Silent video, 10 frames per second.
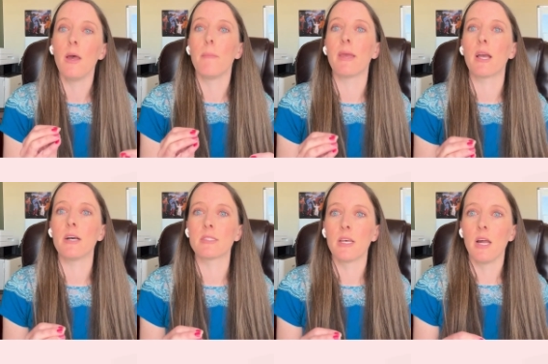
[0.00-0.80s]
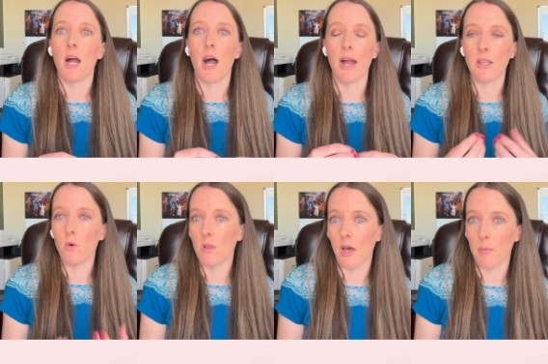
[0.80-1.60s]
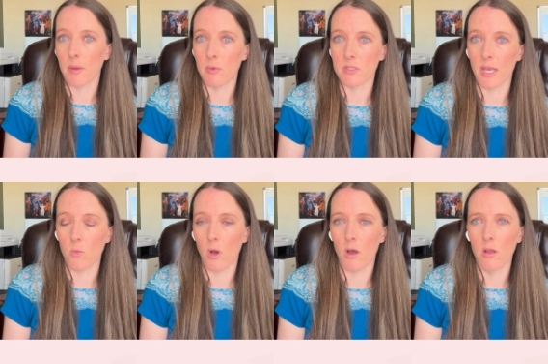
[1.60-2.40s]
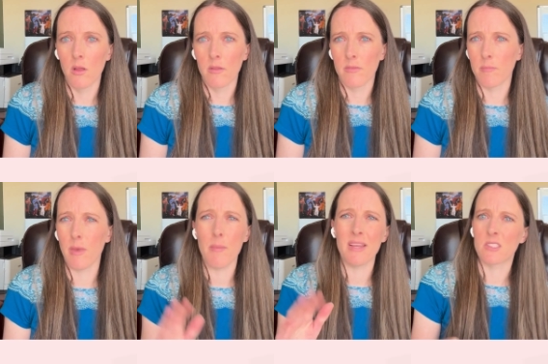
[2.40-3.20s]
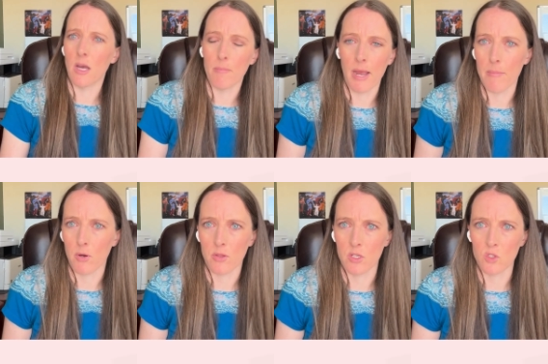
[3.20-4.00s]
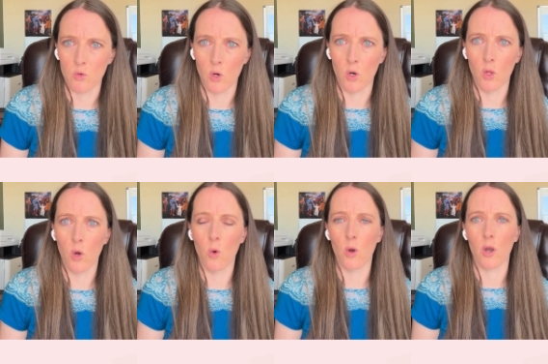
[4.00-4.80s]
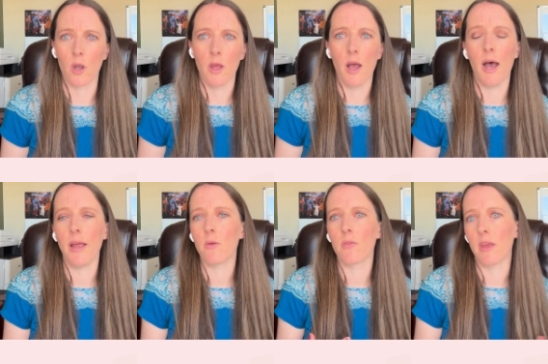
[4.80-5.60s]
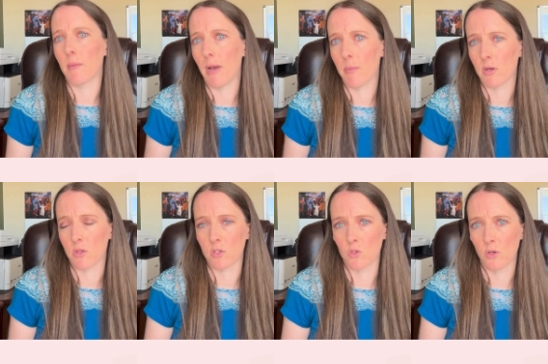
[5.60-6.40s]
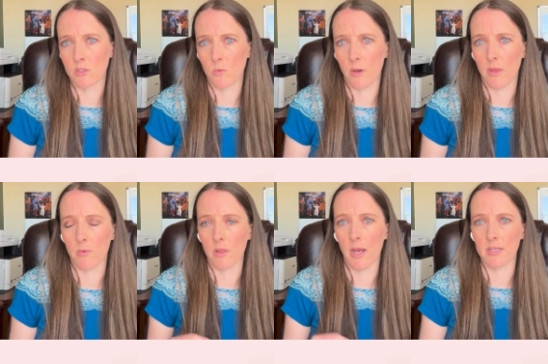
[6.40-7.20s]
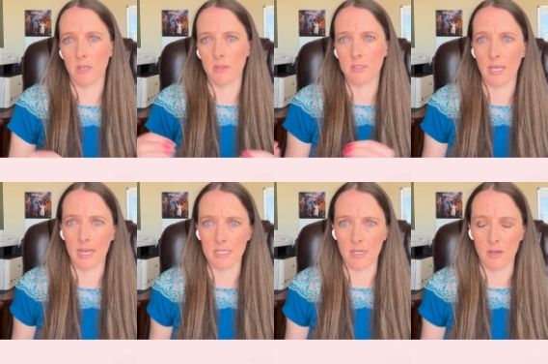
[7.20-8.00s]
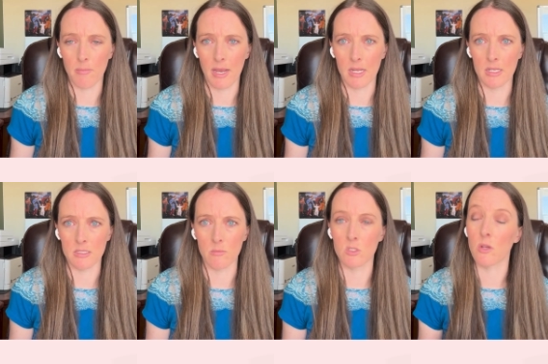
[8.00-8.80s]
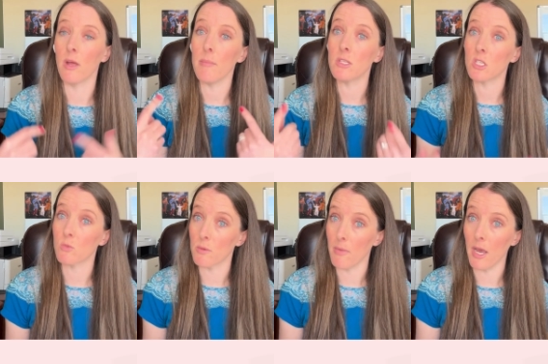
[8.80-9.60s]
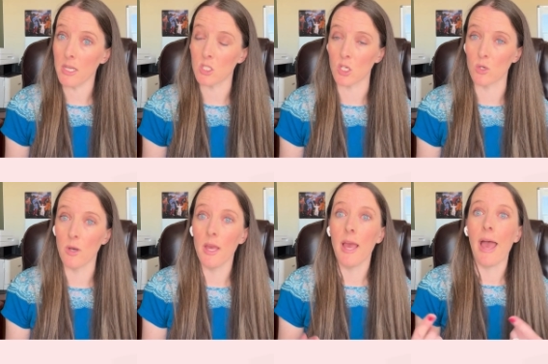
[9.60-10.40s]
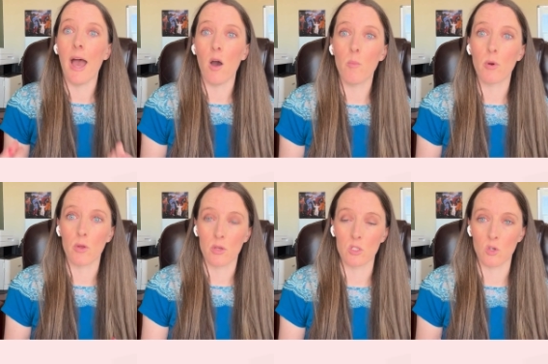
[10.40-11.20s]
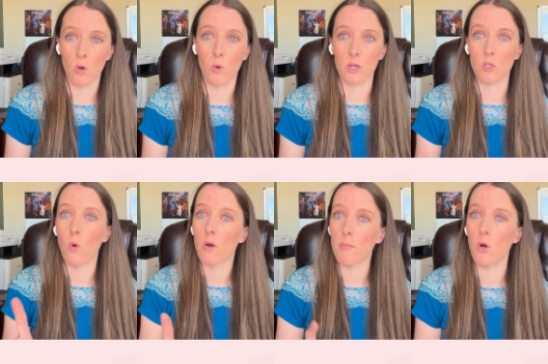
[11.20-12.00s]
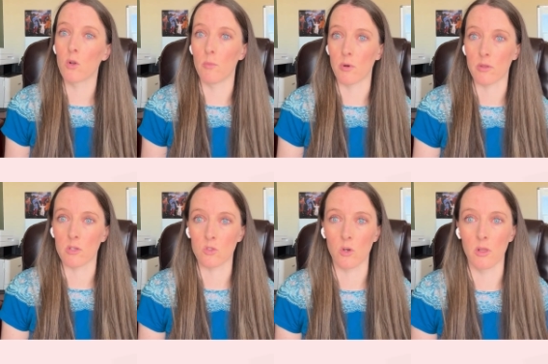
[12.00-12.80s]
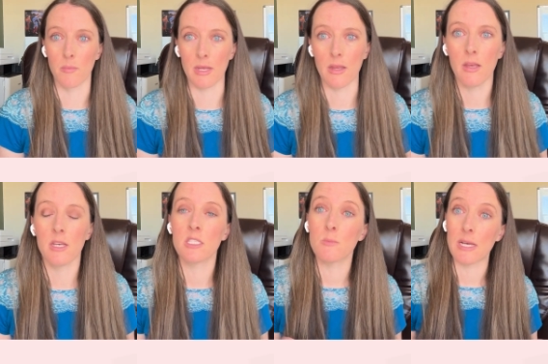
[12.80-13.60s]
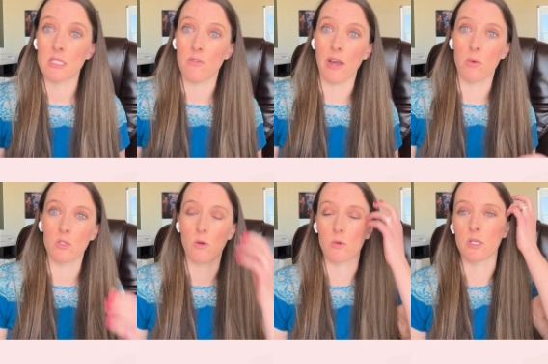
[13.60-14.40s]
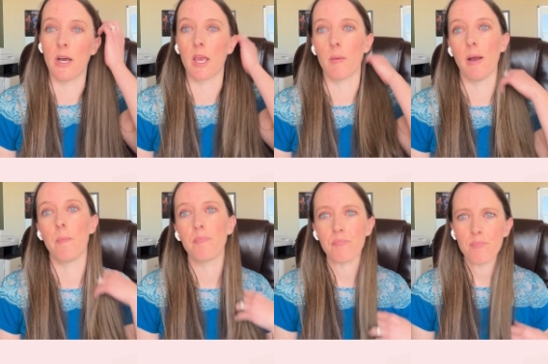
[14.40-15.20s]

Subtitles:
because I know a lot of people say, well, maybe it's not my birth control, or I don't think my birth control is the one that relies on the secondary mechanism. So let me just remind you how birth control works. Hormonal birth control, let me specify which one we're talking about.